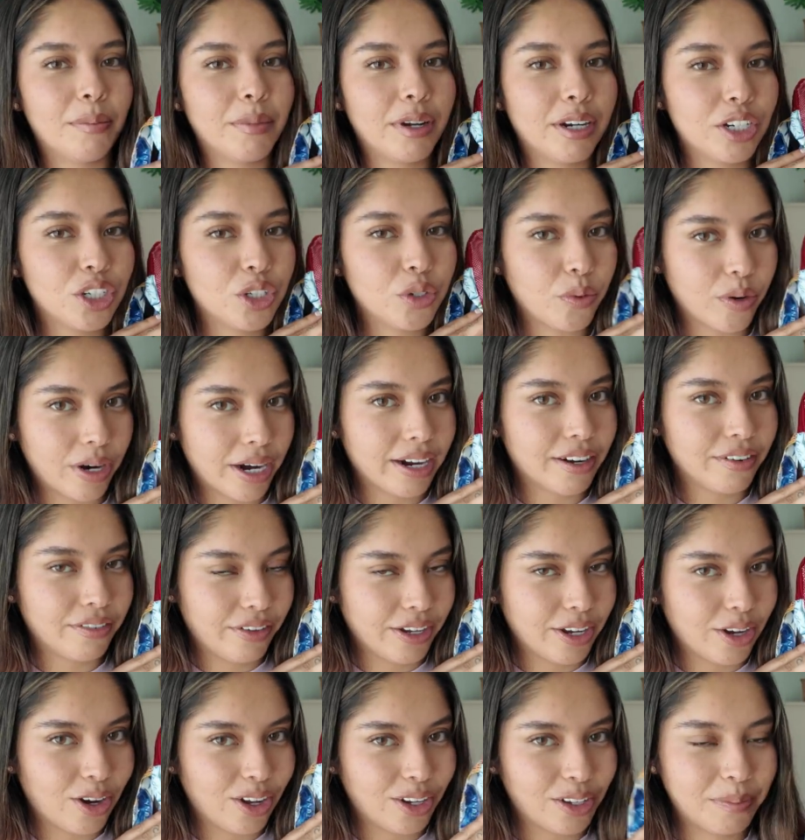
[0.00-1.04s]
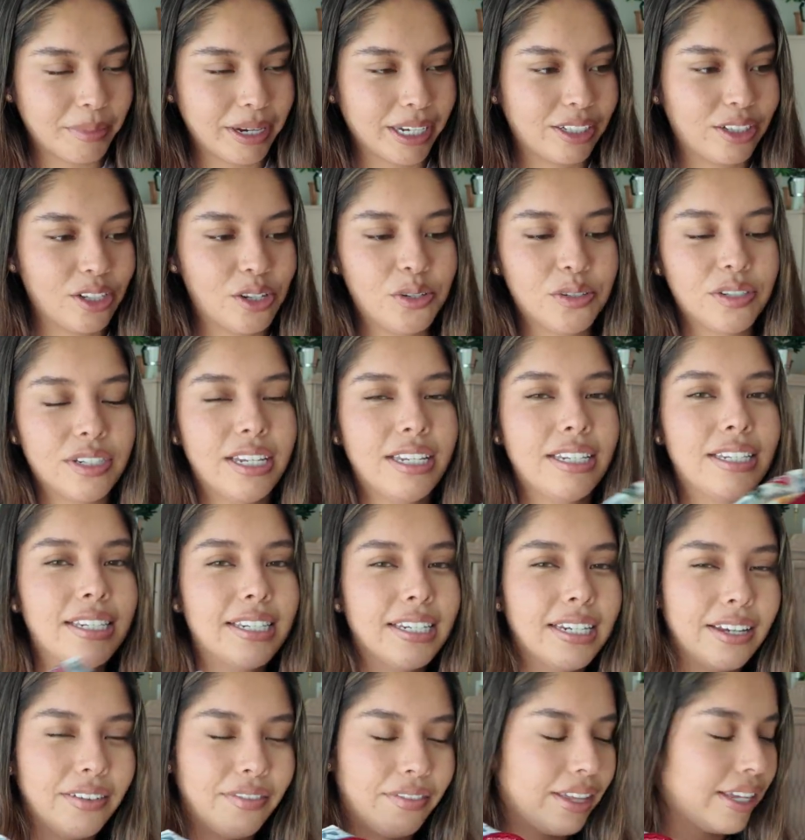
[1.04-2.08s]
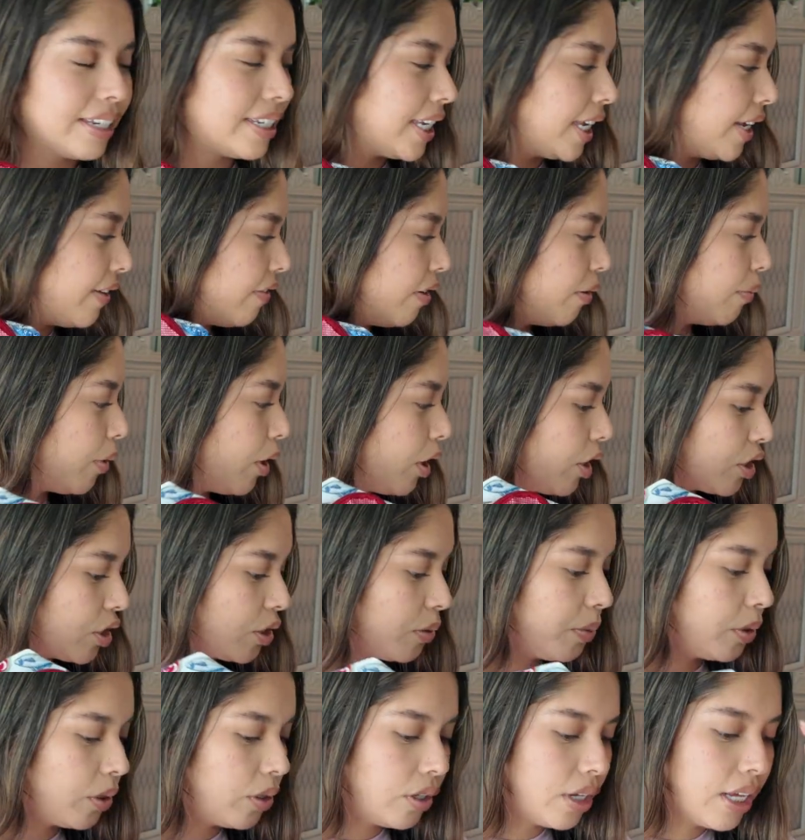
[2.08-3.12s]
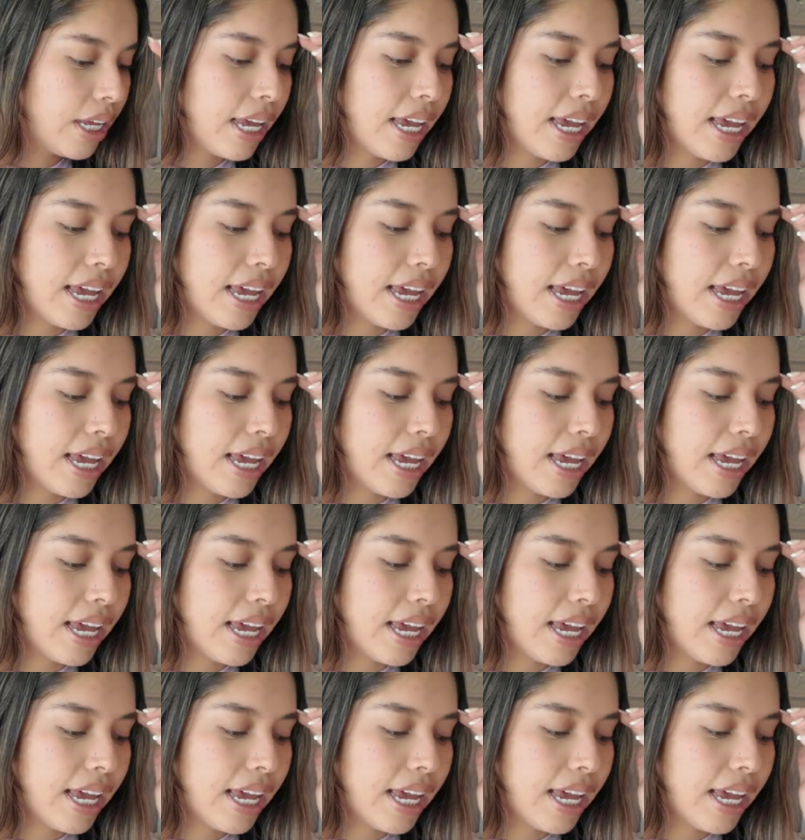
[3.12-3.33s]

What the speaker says: I'm going to try to fit all of my clothes. Let's see if that's even possible.